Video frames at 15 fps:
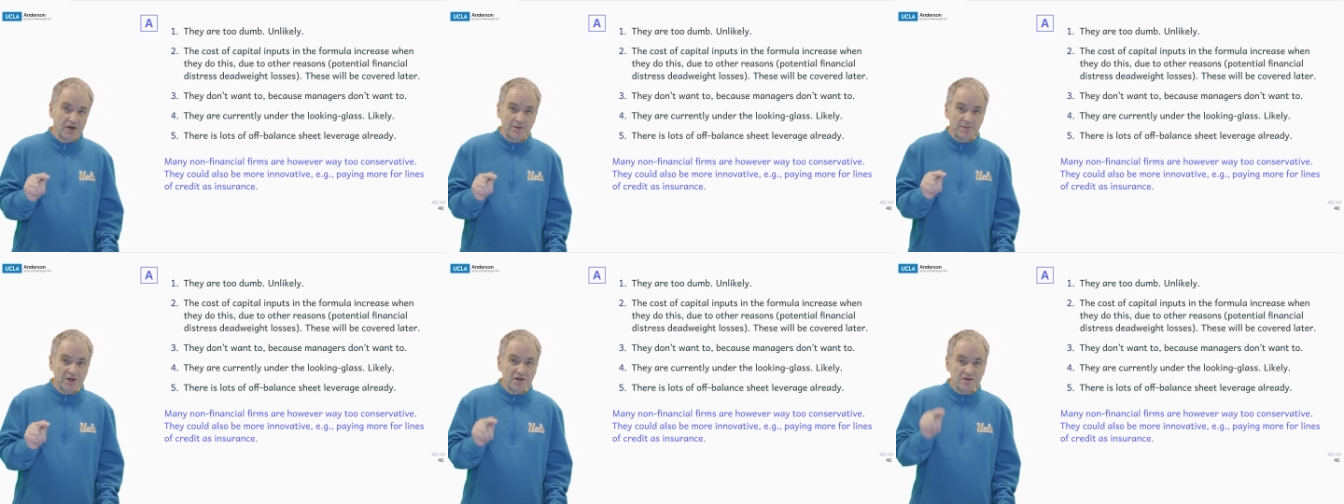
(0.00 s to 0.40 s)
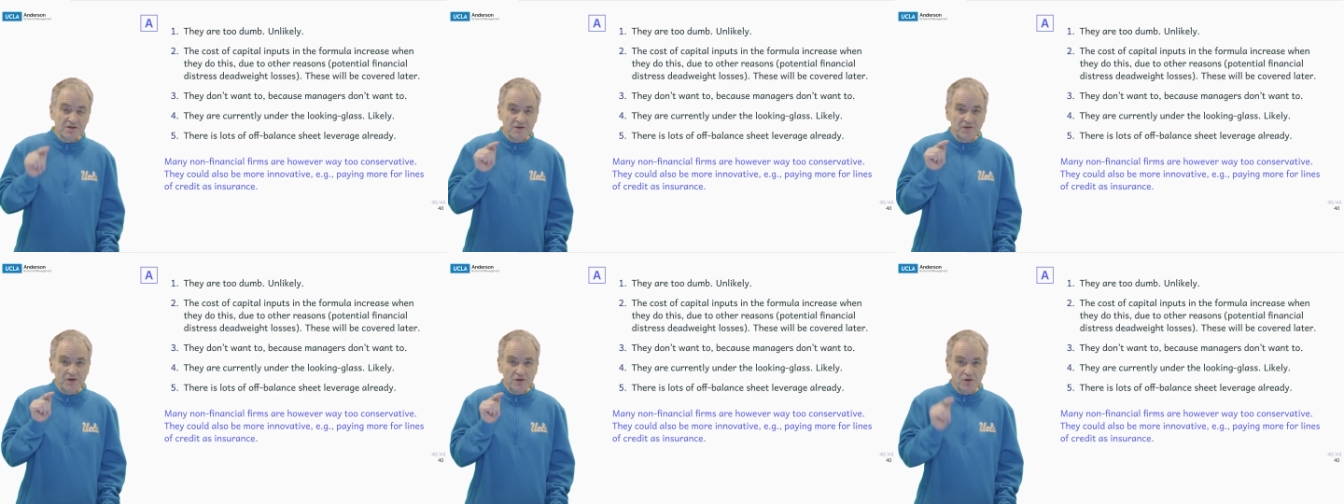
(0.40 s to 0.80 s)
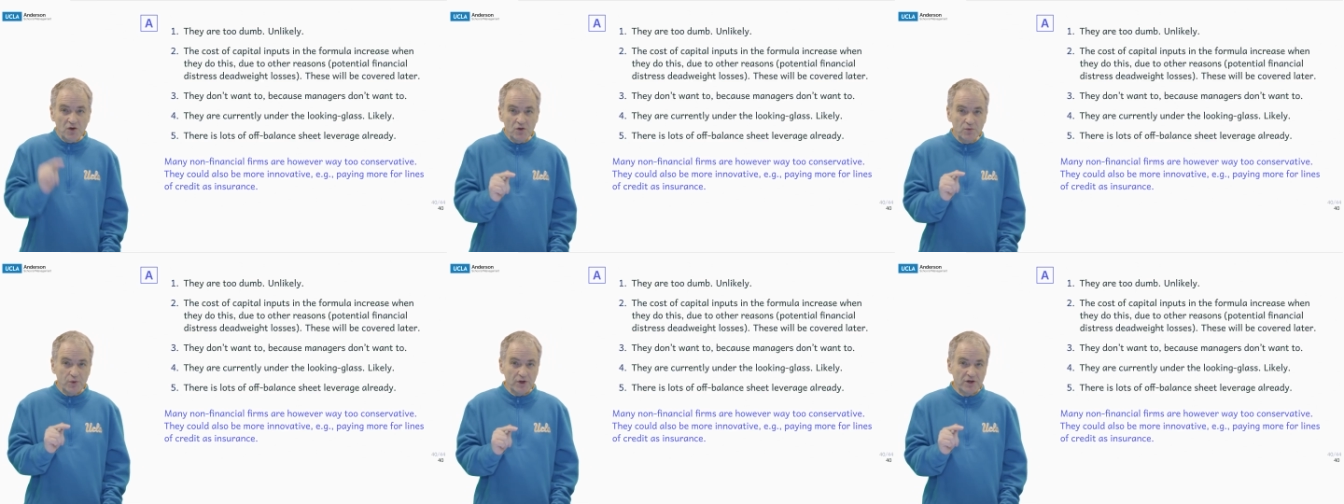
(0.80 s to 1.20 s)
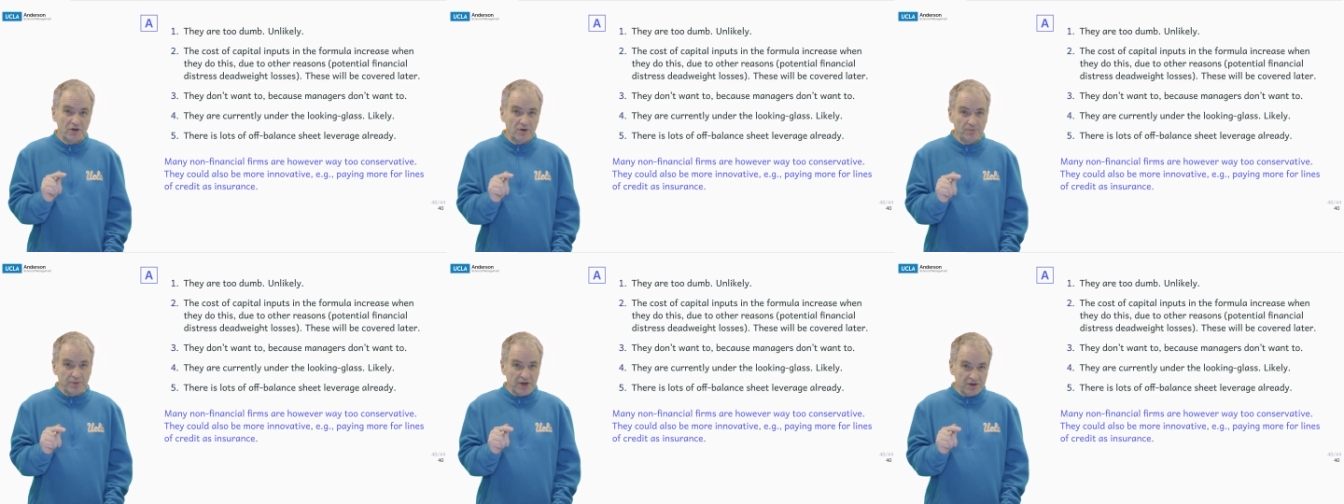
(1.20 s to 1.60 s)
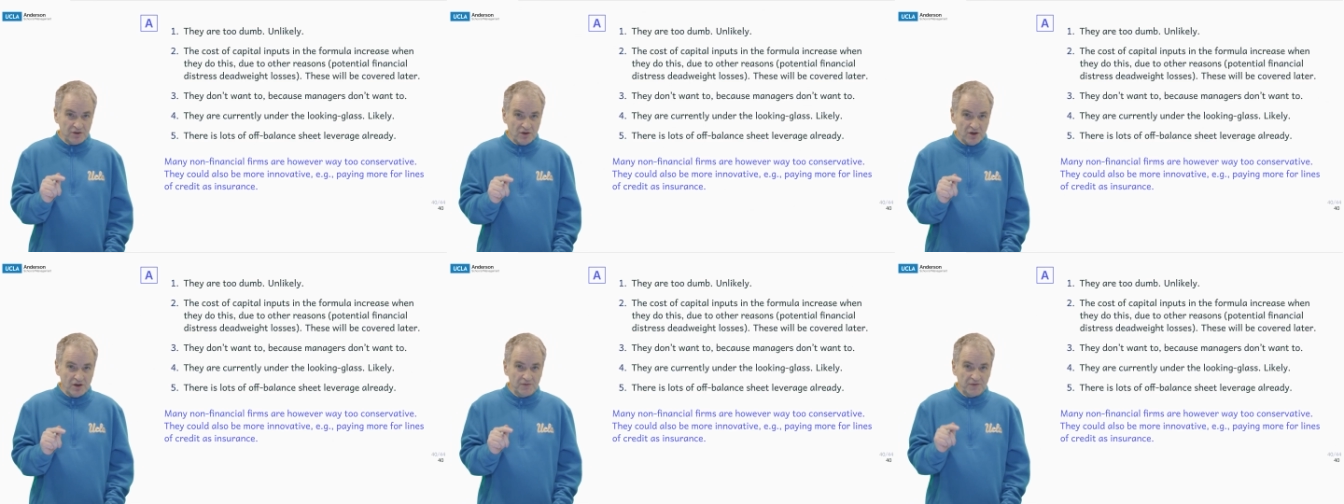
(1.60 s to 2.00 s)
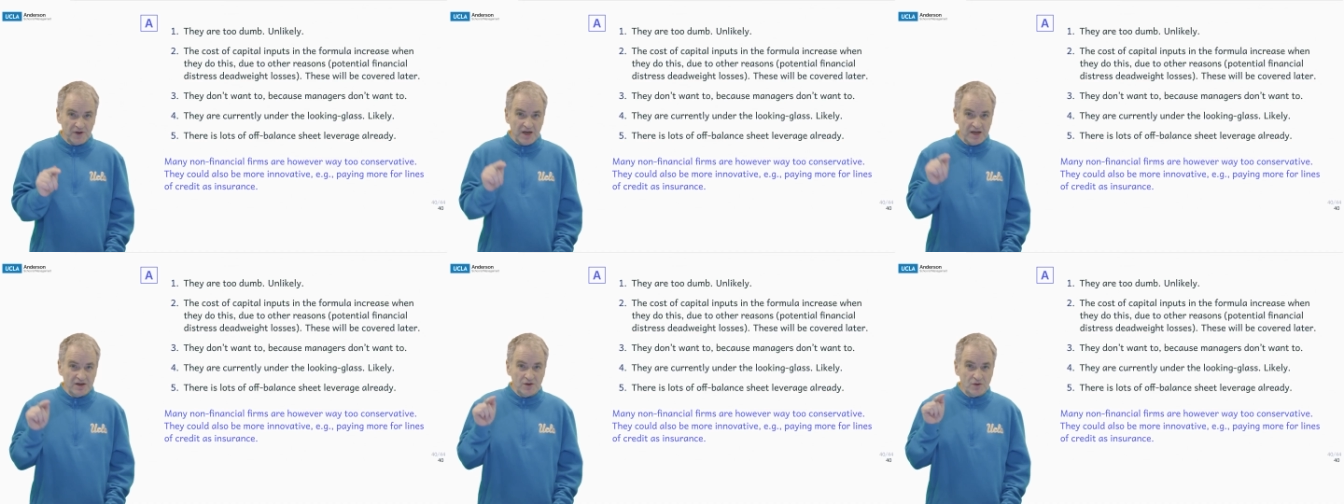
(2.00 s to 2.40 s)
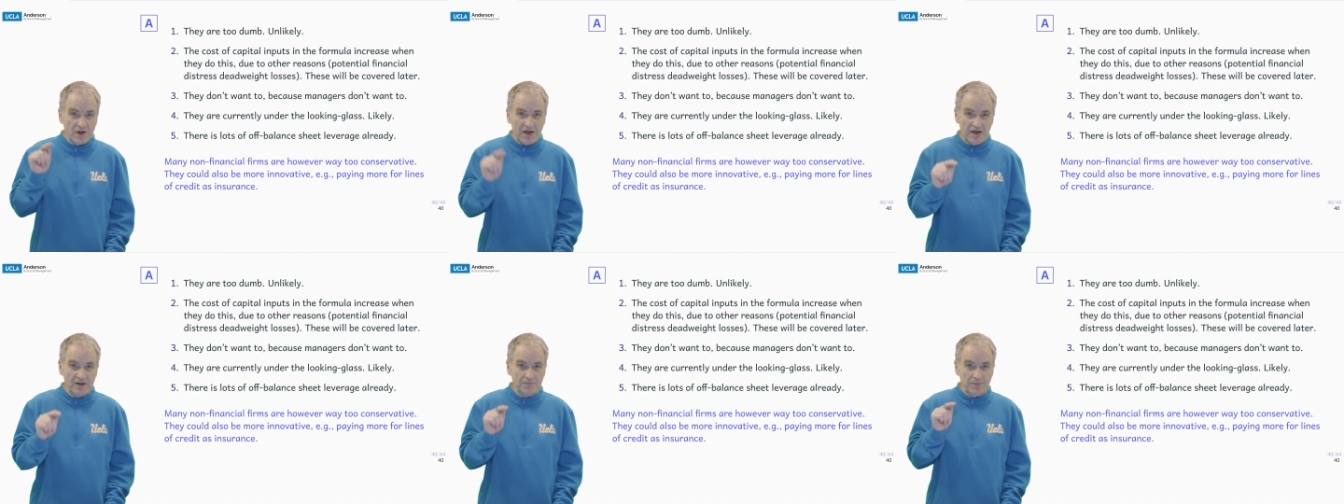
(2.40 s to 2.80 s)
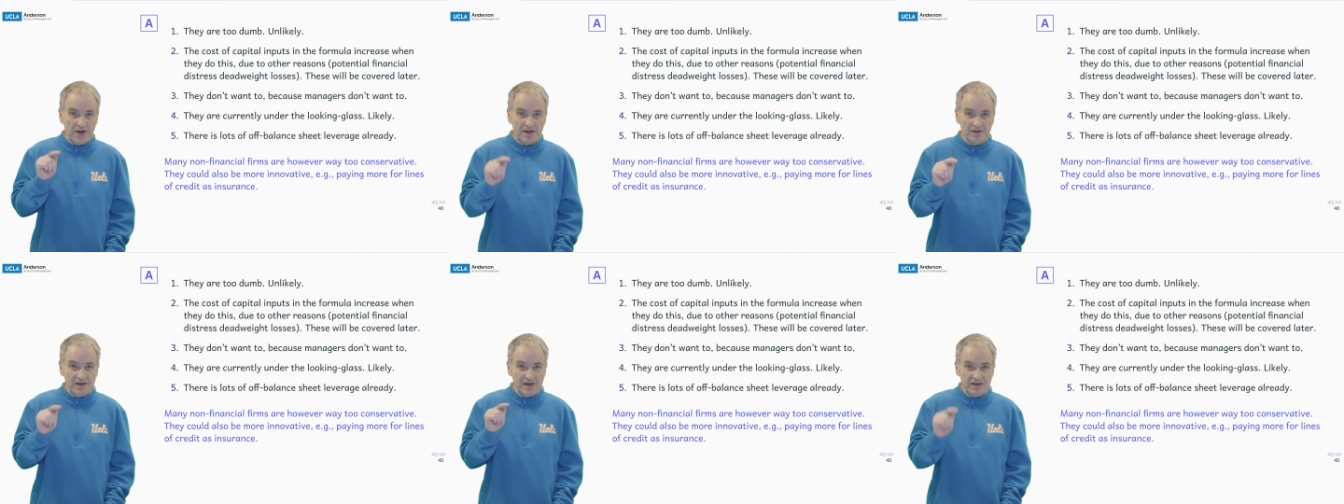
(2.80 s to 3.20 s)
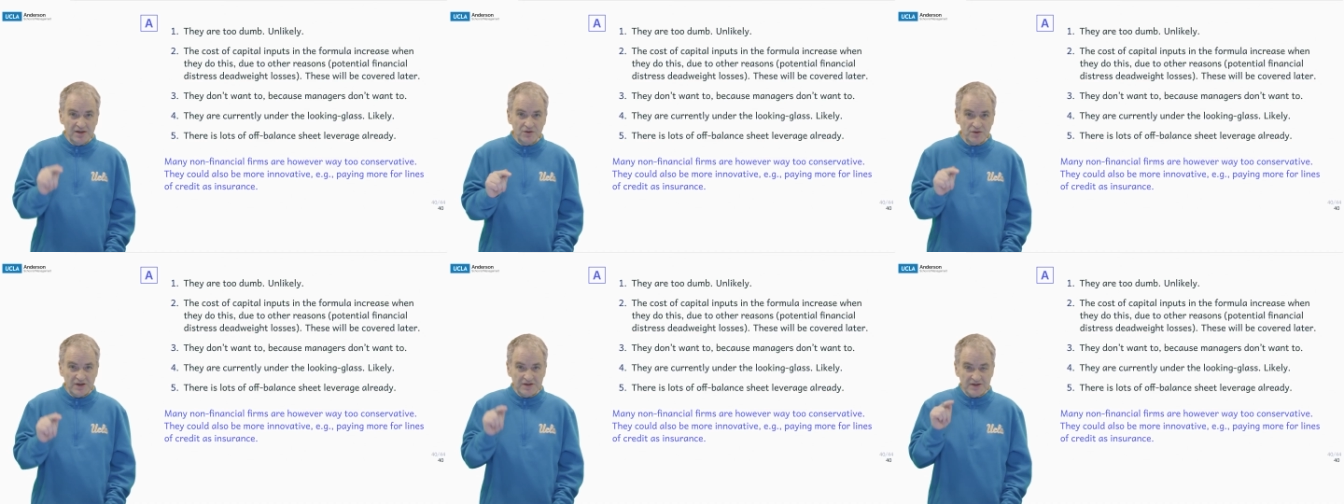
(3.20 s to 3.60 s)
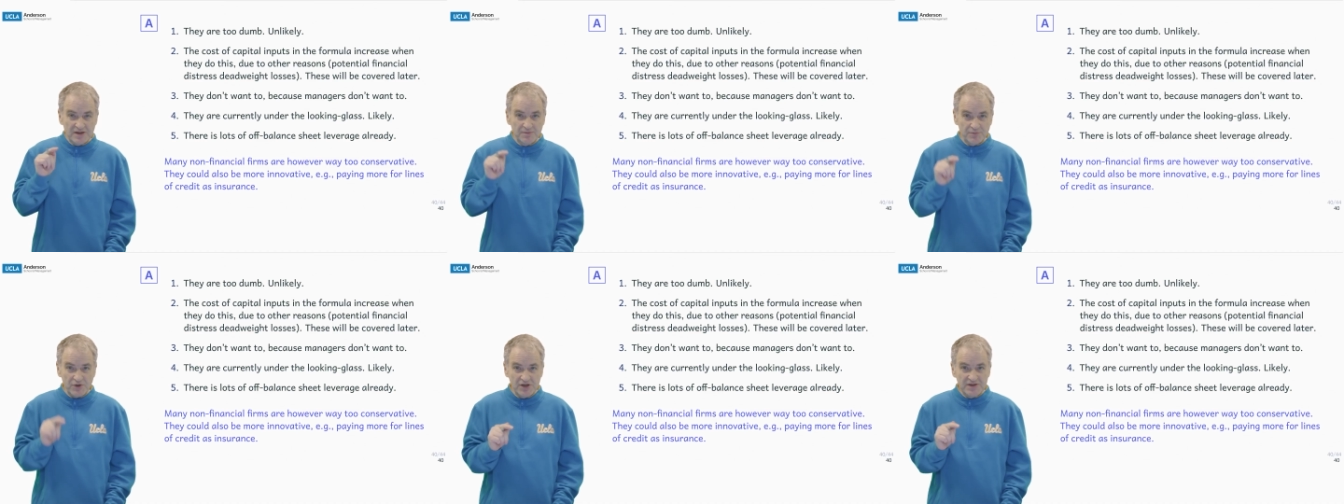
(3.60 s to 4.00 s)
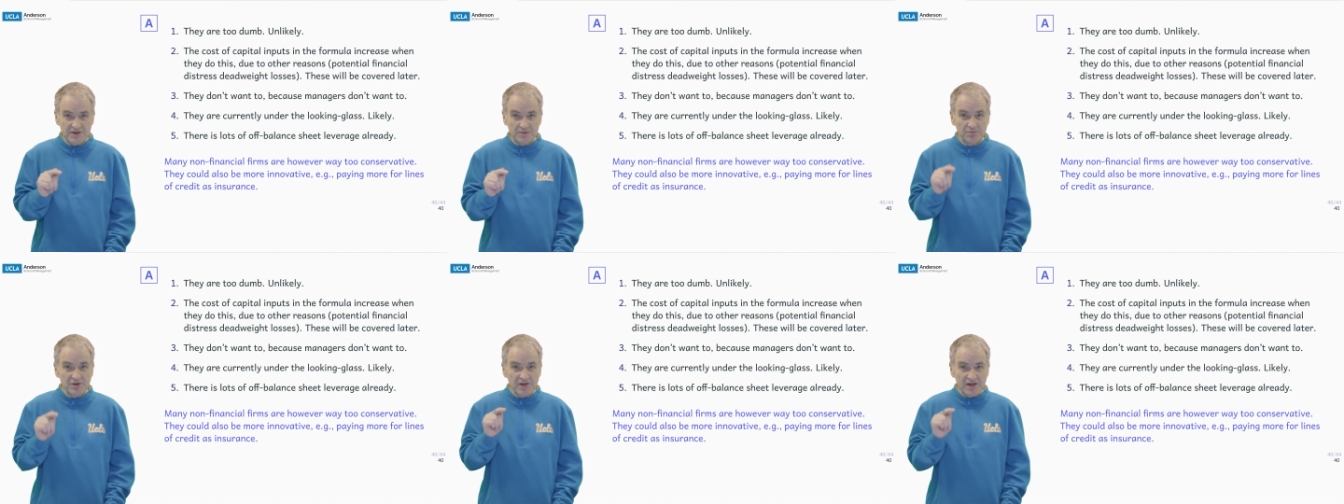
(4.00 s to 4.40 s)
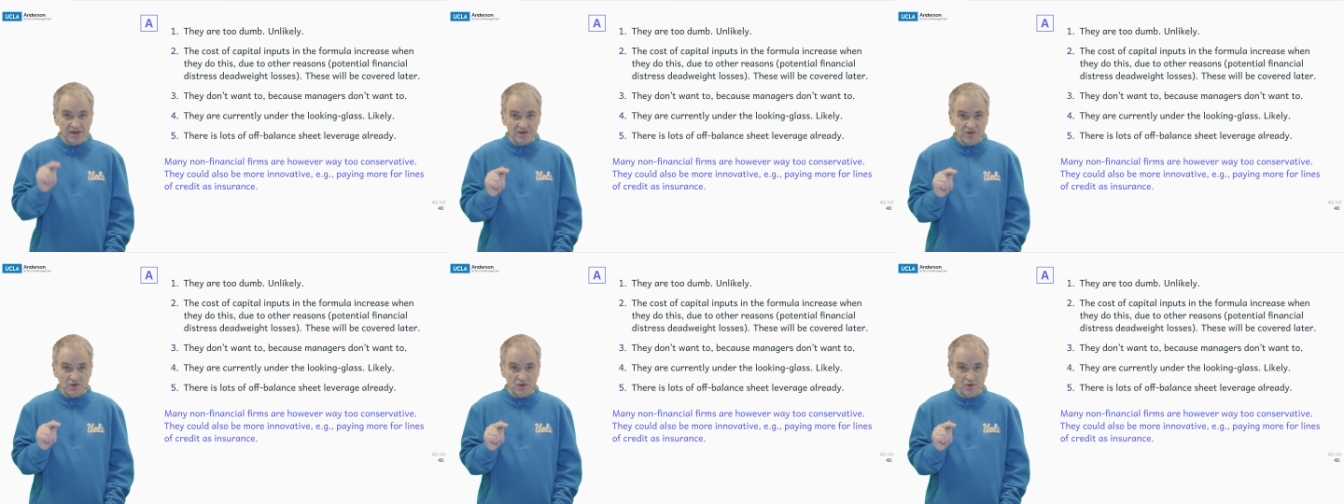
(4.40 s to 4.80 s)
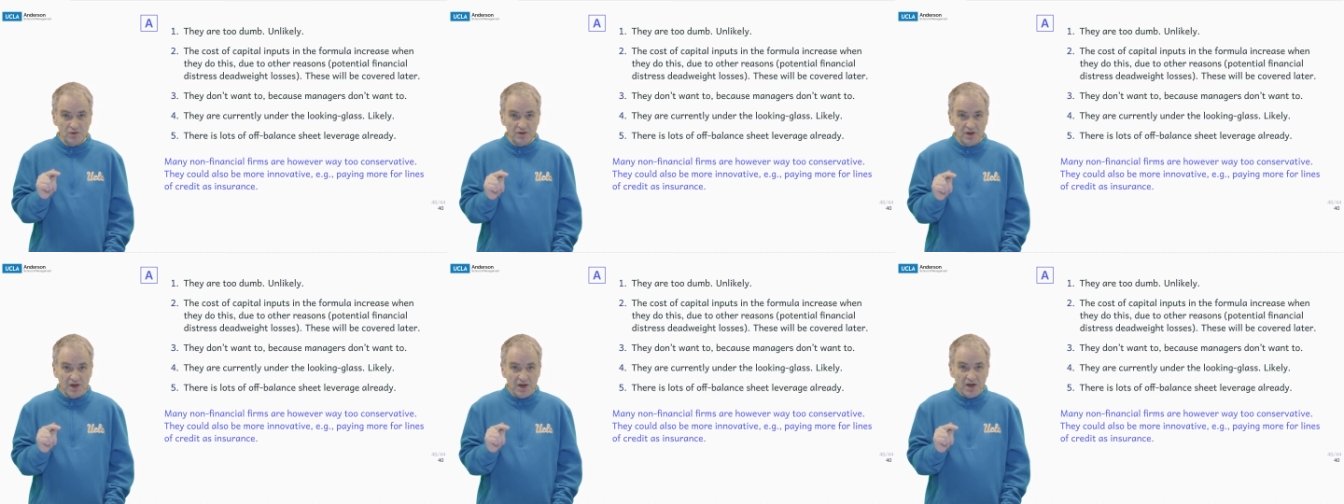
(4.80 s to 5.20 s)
Because if you don't work your butt off and you can't pay the interest and principal that is due,